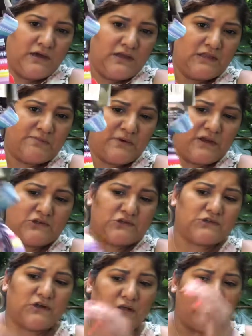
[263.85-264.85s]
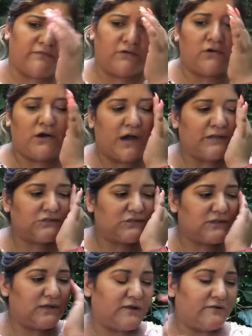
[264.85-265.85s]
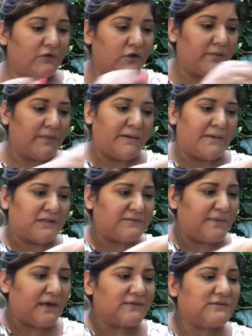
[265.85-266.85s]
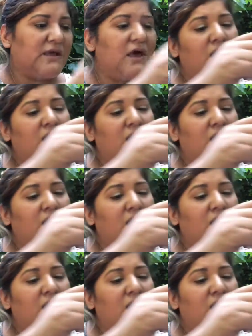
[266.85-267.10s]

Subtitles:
It's pretty, just colorful. I just need it for my Vespas.